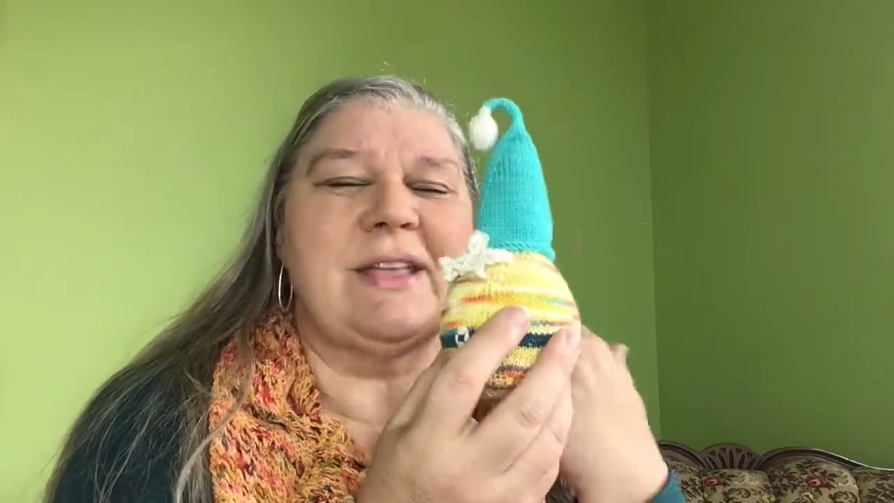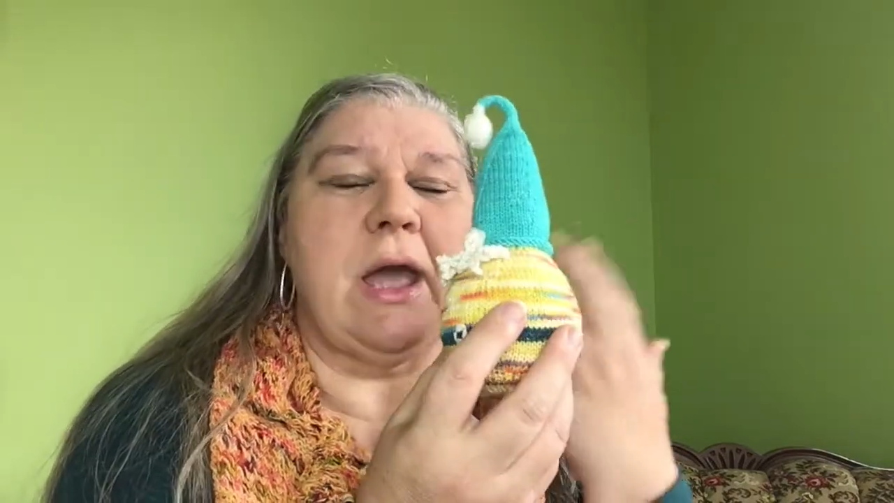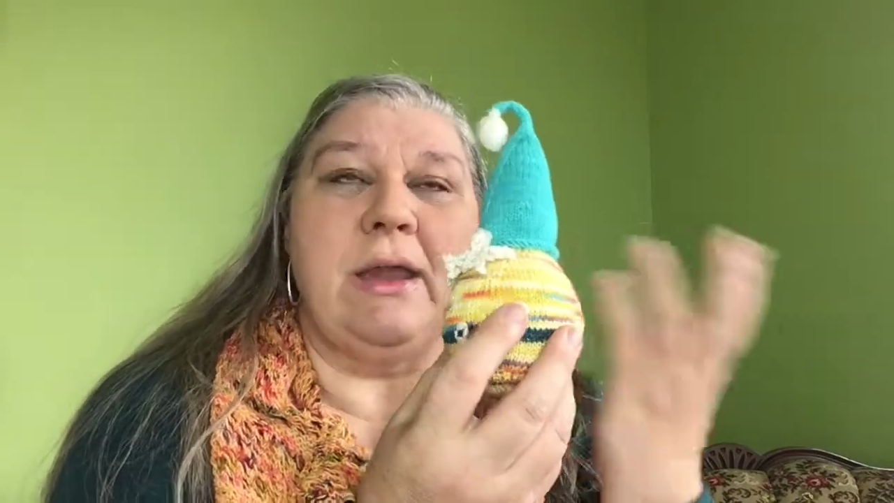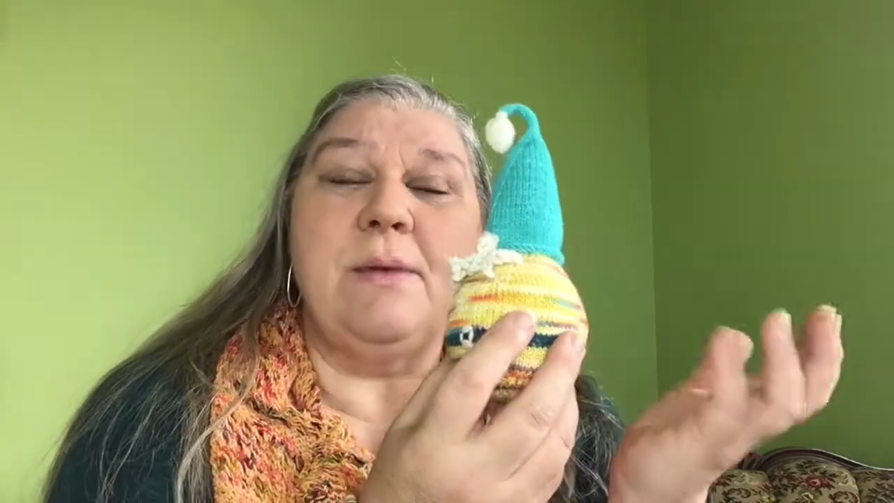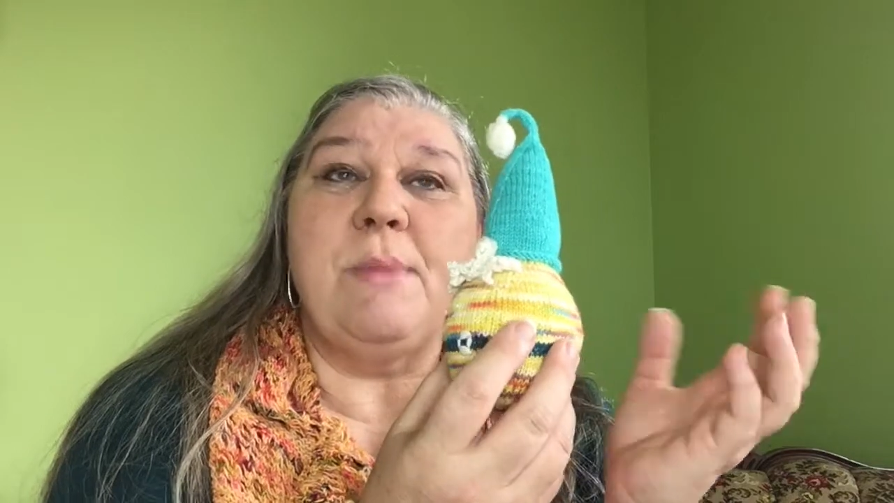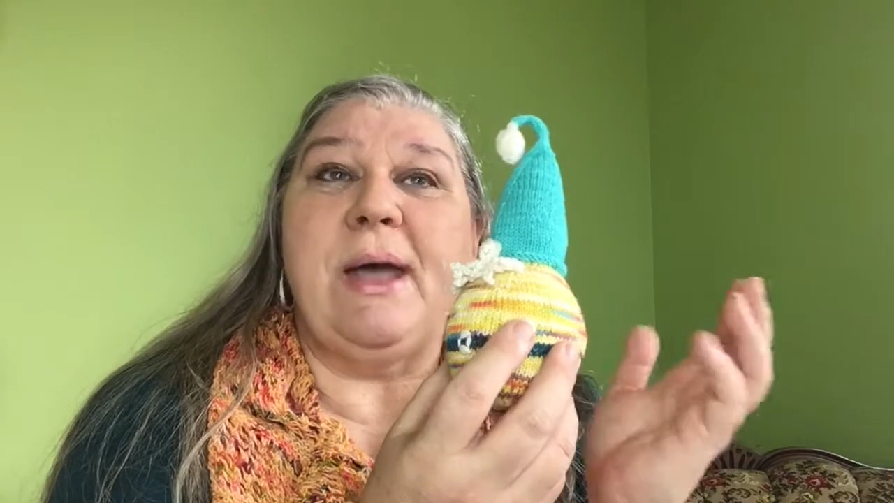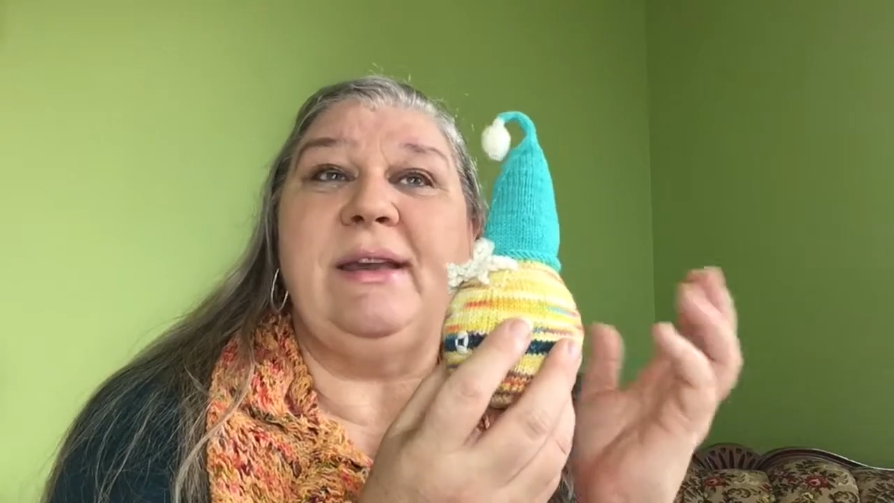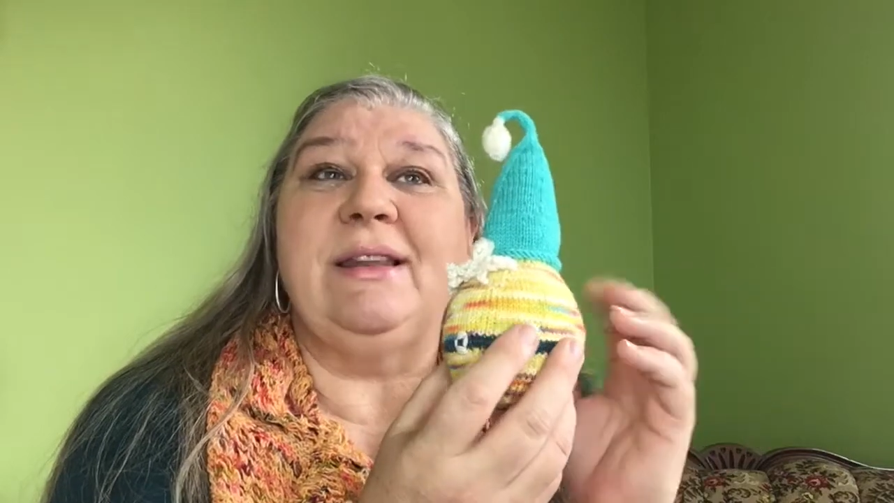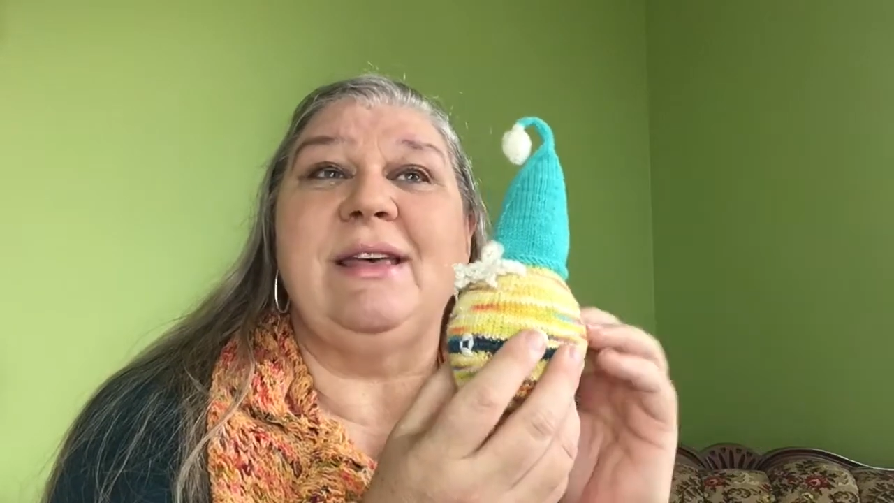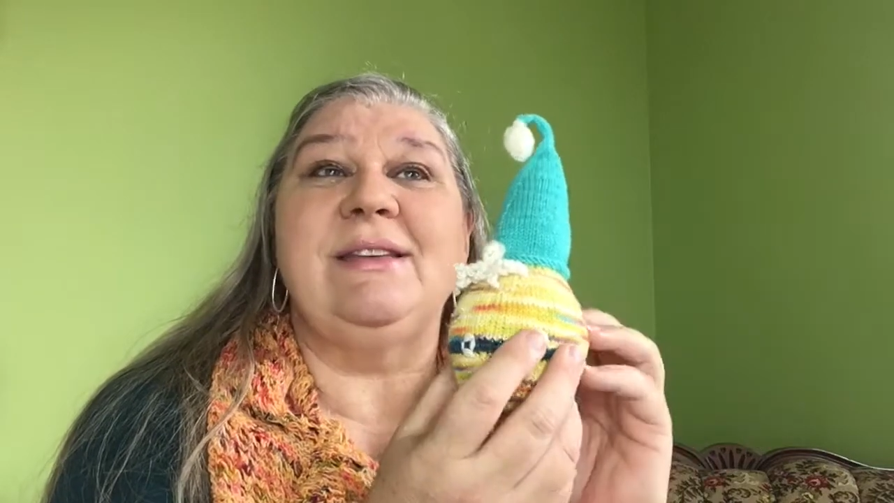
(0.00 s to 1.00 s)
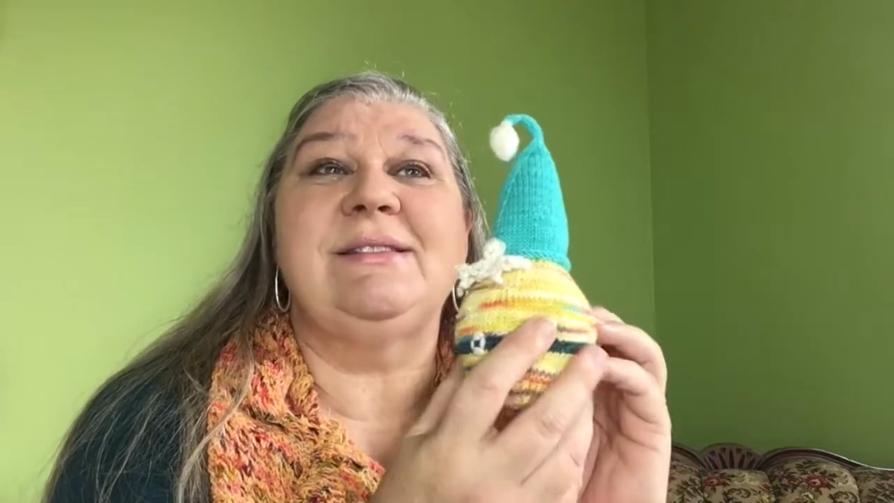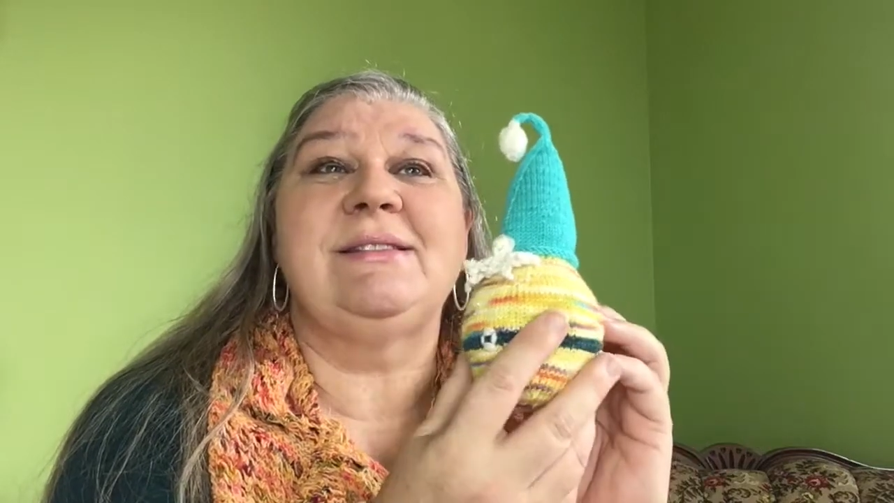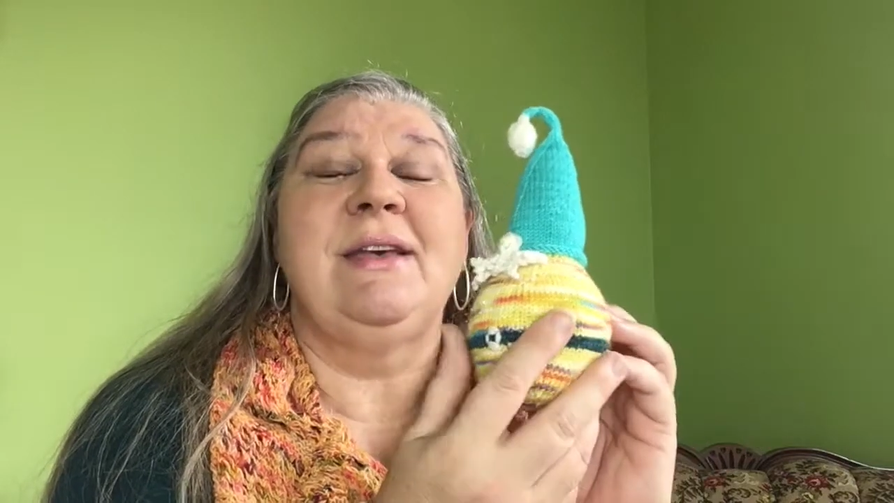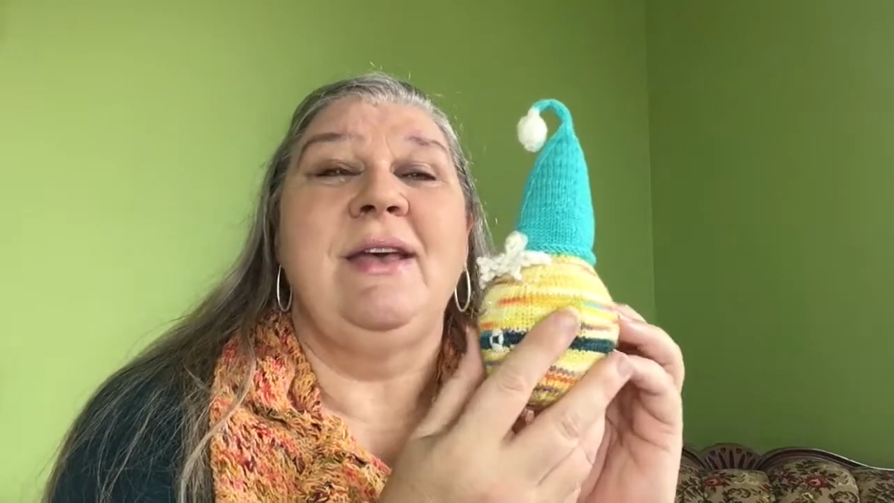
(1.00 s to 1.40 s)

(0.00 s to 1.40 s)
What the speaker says: kind of mindless.